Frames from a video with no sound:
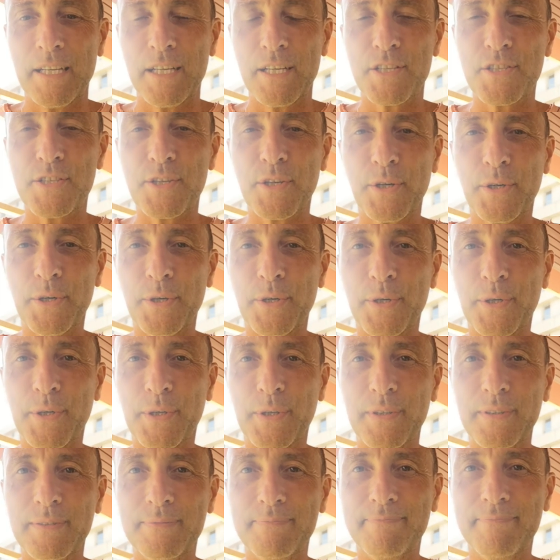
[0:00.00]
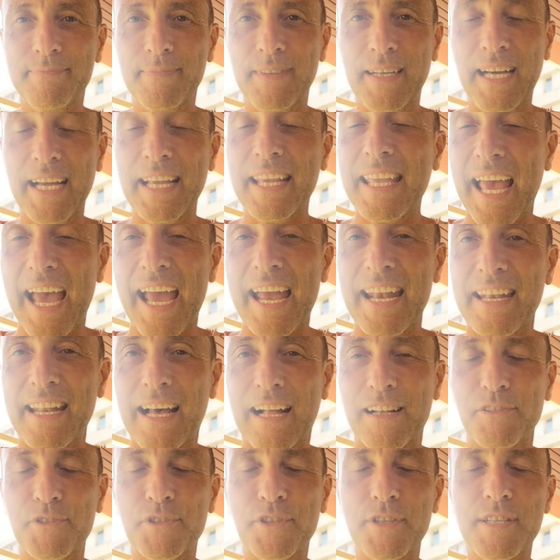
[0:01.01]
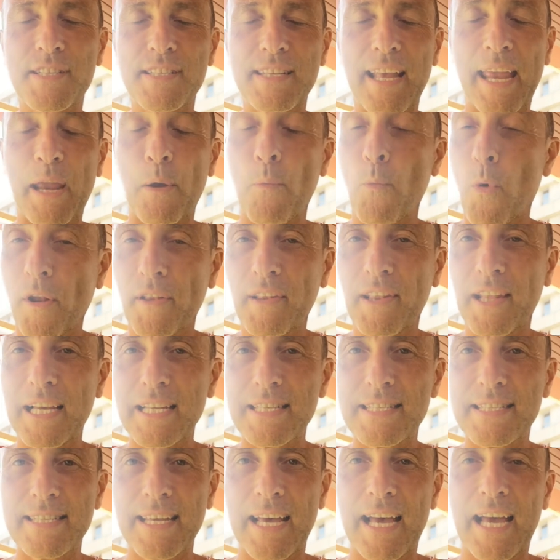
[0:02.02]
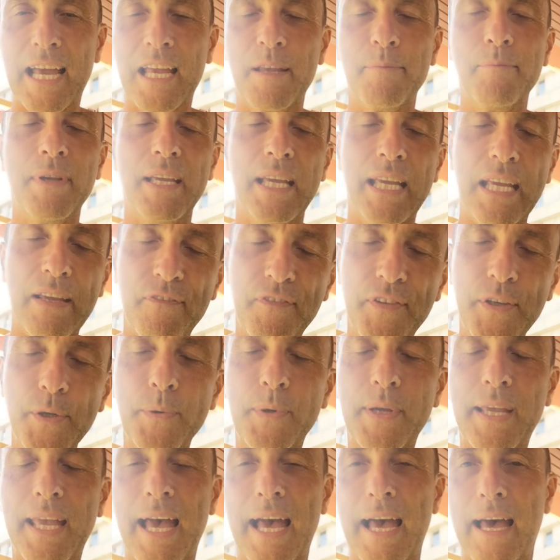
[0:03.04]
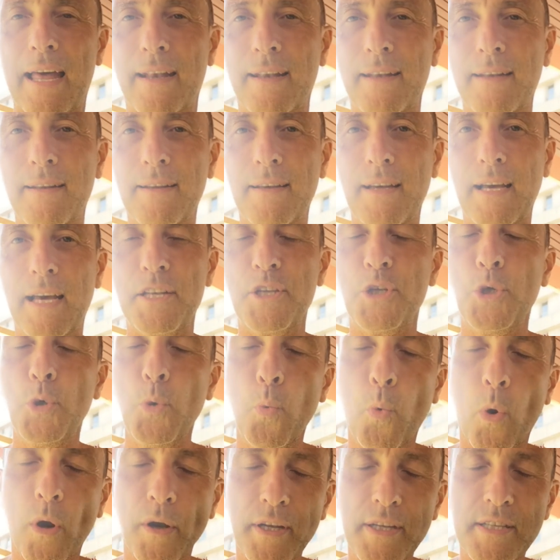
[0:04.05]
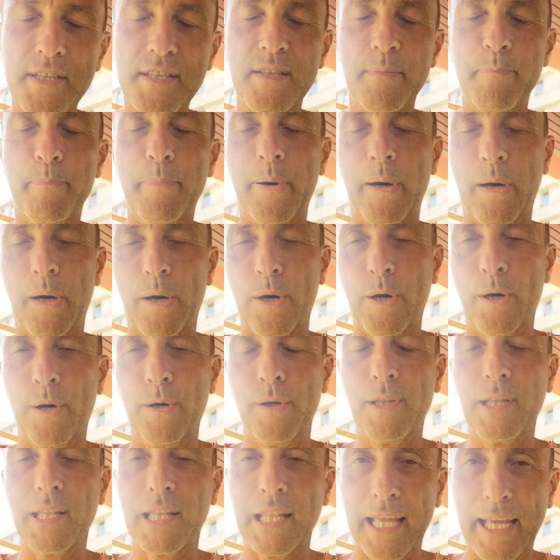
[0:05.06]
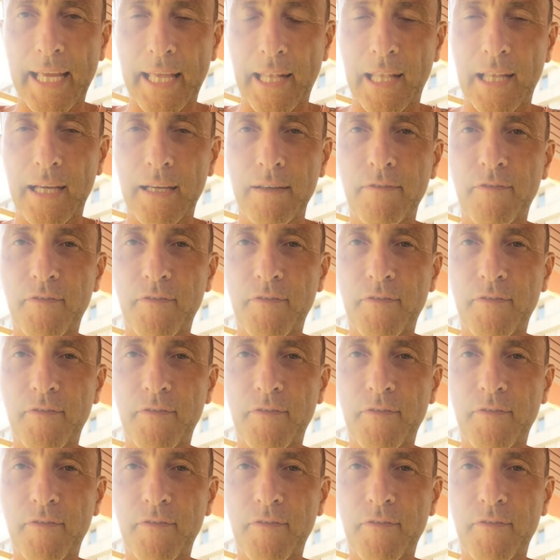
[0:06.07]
So again, I'll just say it one last time. If you can, and you want to support Leila